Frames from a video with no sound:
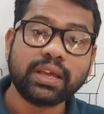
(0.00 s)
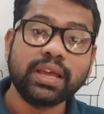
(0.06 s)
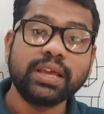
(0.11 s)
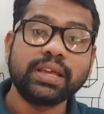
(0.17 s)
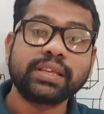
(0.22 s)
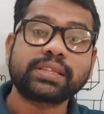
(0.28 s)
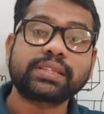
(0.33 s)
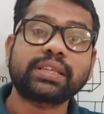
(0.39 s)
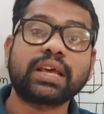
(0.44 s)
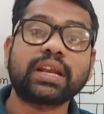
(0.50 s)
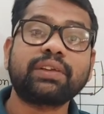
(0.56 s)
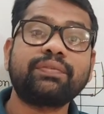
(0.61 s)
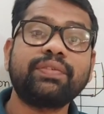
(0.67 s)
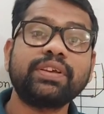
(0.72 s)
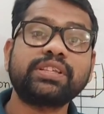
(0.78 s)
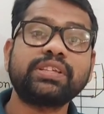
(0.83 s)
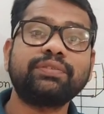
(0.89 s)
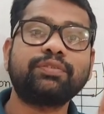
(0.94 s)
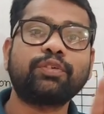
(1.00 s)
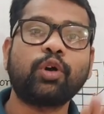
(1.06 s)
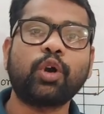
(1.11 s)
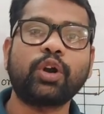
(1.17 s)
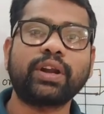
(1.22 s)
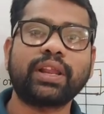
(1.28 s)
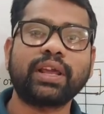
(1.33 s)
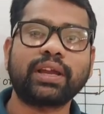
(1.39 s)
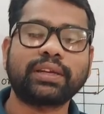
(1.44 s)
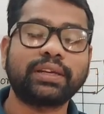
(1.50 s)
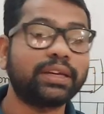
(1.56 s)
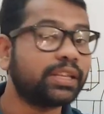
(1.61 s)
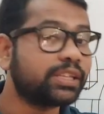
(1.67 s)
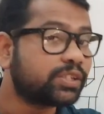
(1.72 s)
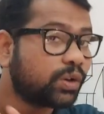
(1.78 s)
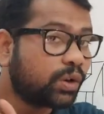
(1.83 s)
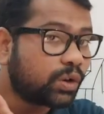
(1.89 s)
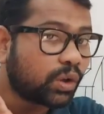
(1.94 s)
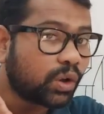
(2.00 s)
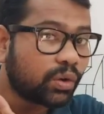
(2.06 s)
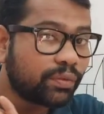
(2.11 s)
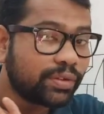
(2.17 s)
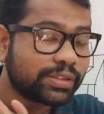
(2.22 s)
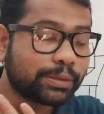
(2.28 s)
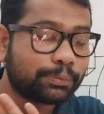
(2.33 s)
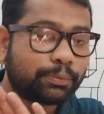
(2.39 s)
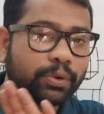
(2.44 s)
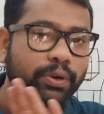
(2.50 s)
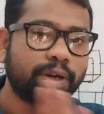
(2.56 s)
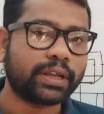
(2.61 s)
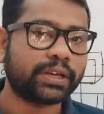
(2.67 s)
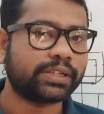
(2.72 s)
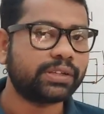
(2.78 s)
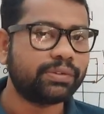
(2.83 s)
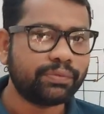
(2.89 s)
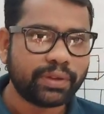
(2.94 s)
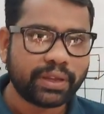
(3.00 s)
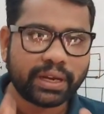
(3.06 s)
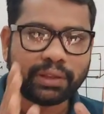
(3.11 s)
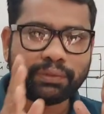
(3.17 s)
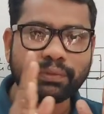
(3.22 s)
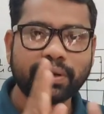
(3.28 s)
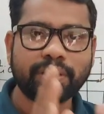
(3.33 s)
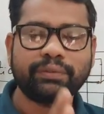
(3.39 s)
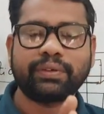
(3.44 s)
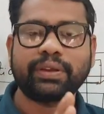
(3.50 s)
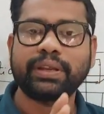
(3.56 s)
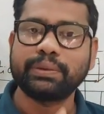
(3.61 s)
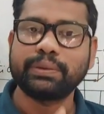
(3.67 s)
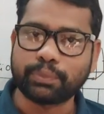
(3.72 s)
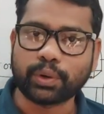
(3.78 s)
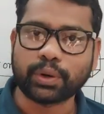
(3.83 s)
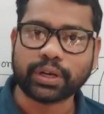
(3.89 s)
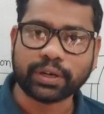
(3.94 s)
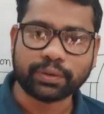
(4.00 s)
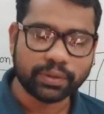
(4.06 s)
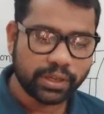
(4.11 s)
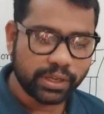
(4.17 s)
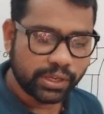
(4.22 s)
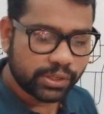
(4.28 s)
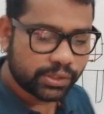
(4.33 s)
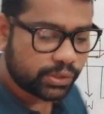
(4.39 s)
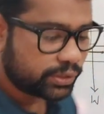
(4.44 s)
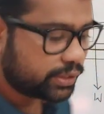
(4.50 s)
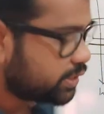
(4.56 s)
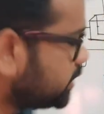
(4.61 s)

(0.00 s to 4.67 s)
to the surface of contact. It is not always upward direction. Very, very, very important. So